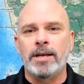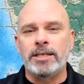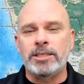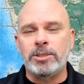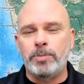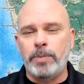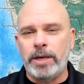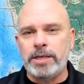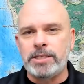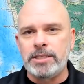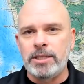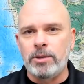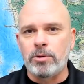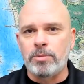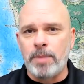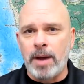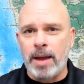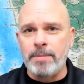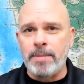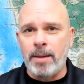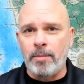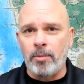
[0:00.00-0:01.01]
especially with
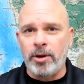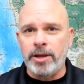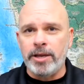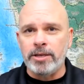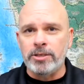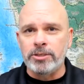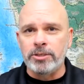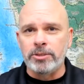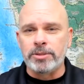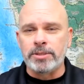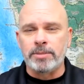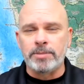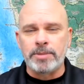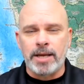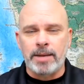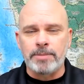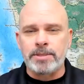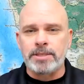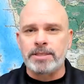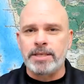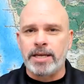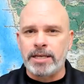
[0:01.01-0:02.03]
my memory issues,
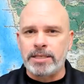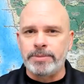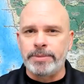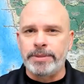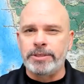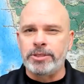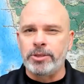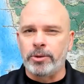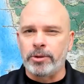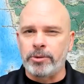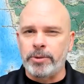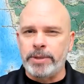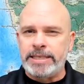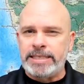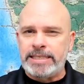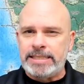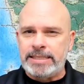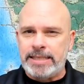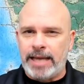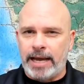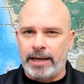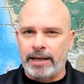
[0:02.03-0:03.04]
sometimes it takes me 2 or 3
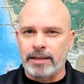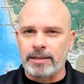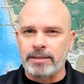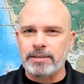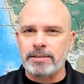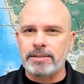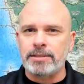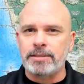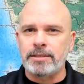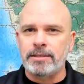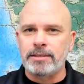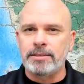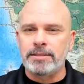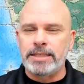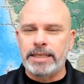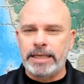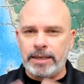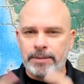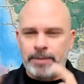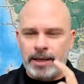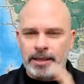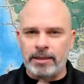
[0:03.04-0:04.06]
seconds
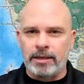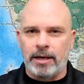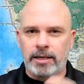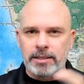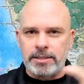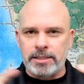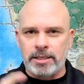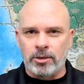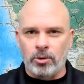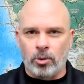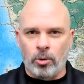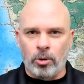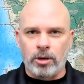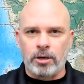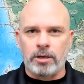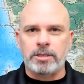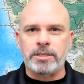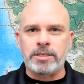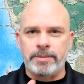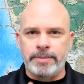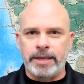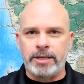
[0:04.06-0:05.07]
to get my thoughts in
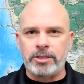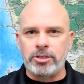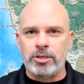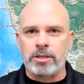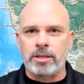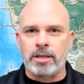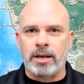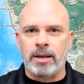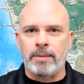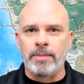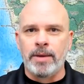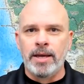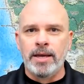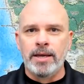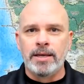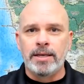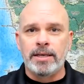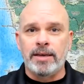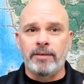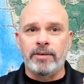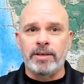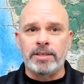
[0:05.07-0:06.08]
order to make sure that I'm
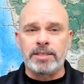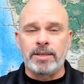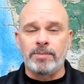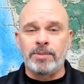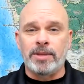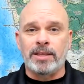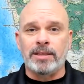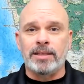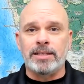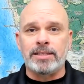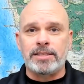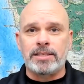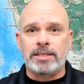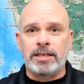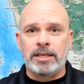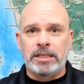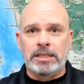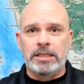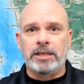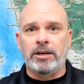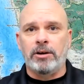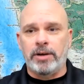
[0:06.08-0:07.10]
giving something that's
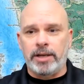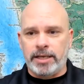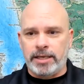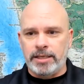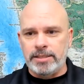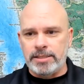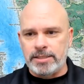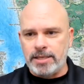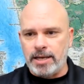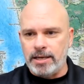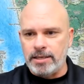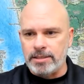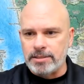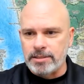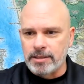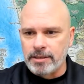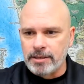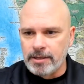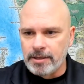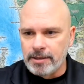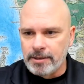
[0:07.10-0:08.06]
clear and concise.